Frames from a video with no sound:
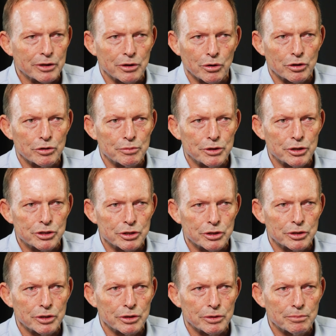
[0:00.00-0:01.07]
contribution
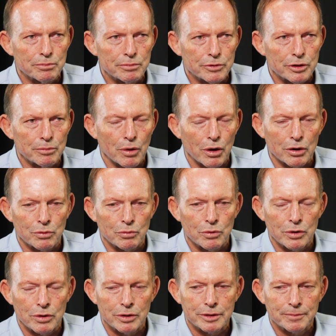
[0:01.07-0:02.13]
to the modern
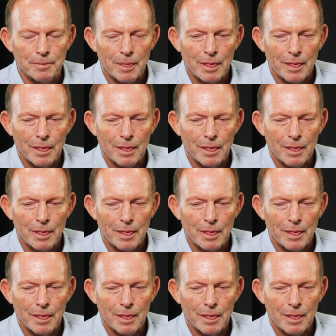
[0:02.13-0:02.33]
world.